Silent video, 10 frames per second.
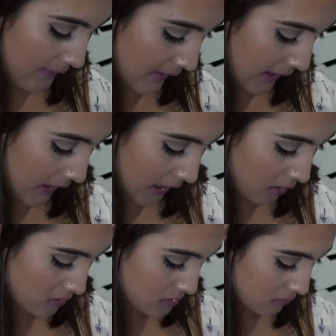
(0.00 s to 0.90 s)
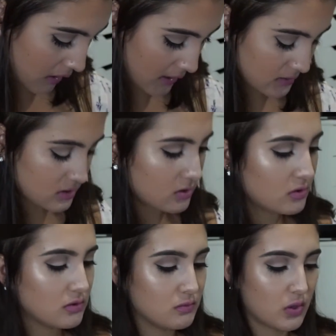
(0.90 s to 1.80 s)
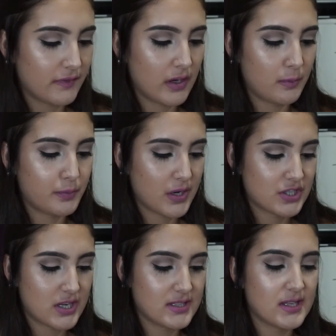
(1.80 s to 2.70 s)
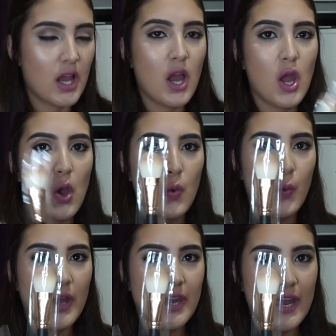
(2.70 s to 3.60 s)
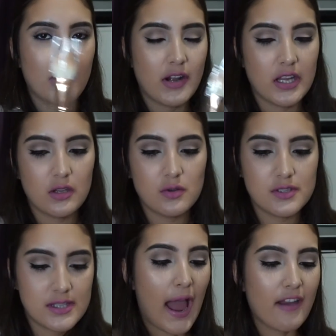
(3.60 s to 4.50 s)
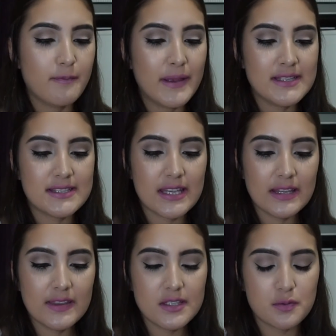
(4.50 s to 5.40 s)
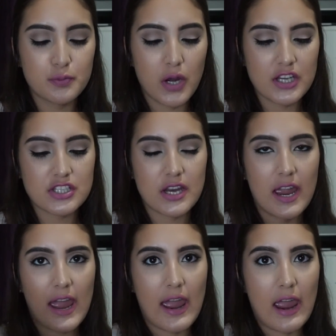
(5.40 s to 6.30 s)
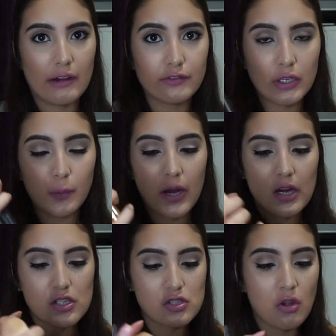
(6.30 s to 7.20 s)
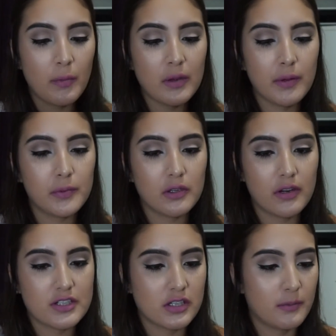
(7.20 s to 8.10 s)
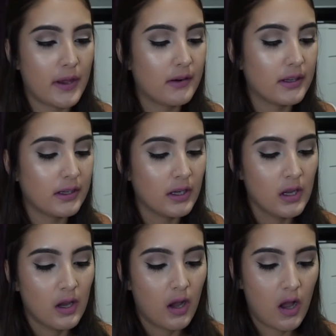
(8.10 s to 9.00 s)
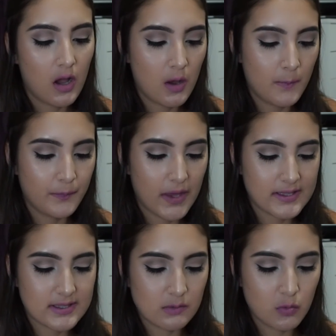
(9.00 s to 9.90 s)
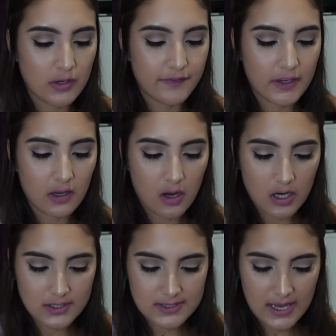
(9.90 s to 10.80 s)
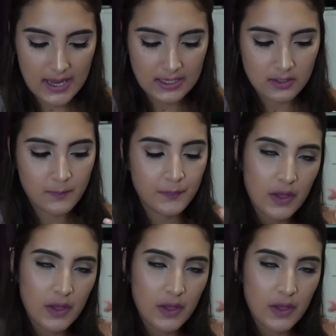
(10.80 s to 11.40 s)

And then I also got two Morphe brushes. One I already used. I've been seeing this brush everywhere. So many people are raging about it. Um, it's the Morphe R ten.